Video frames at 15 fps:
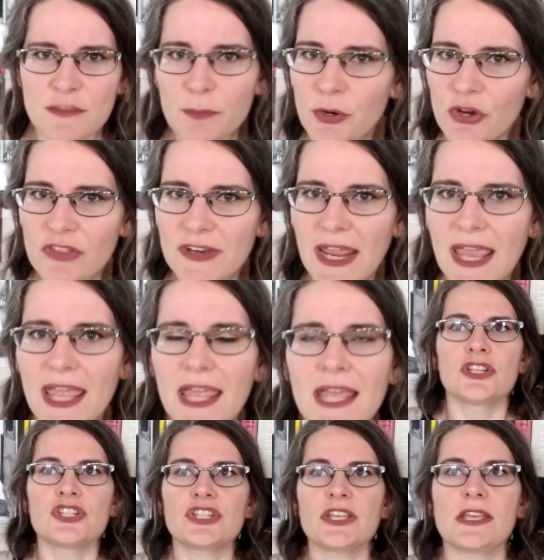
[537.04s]
birthday,
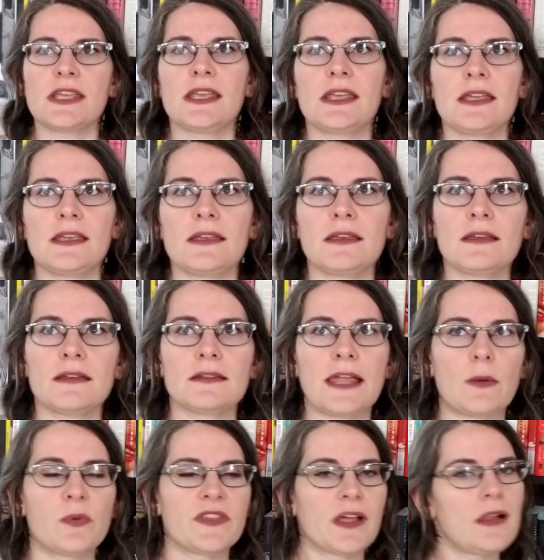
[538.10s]
she, like
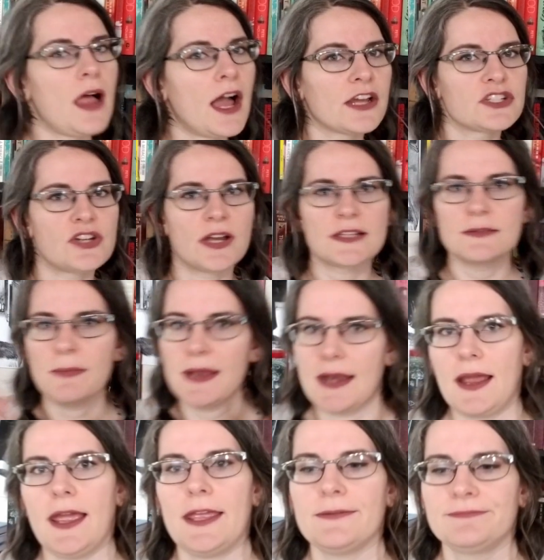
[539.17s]
when the clock strikes
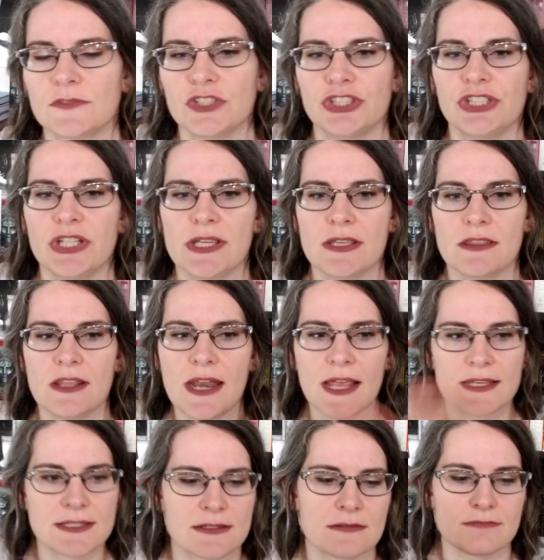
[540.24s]
midnight, the
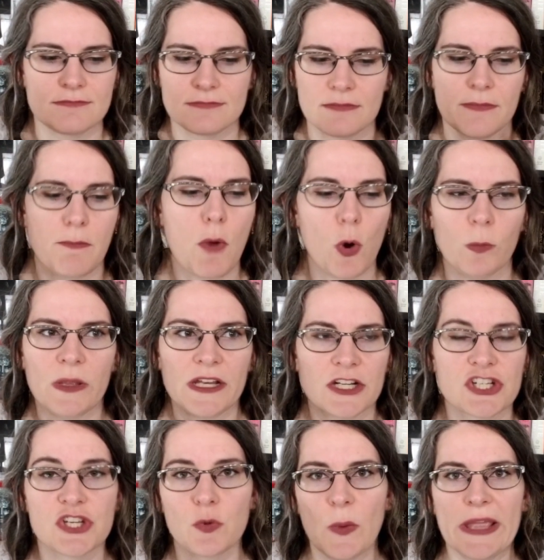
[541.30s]
next moment
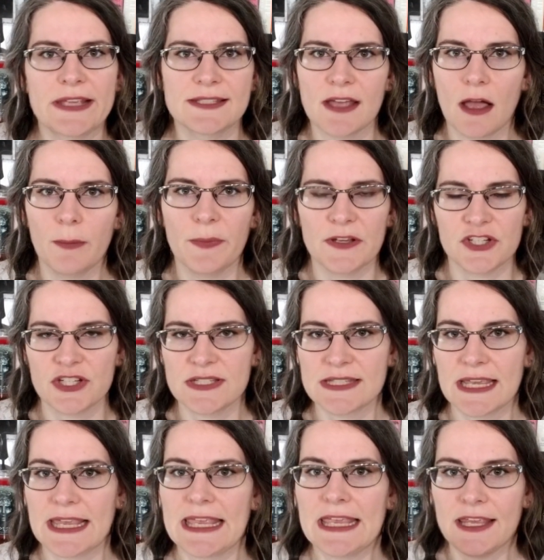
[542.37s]
she wakes up and she's
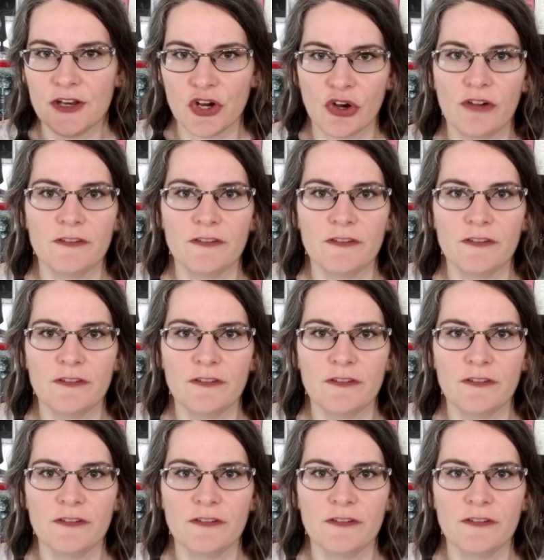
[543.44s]
like in her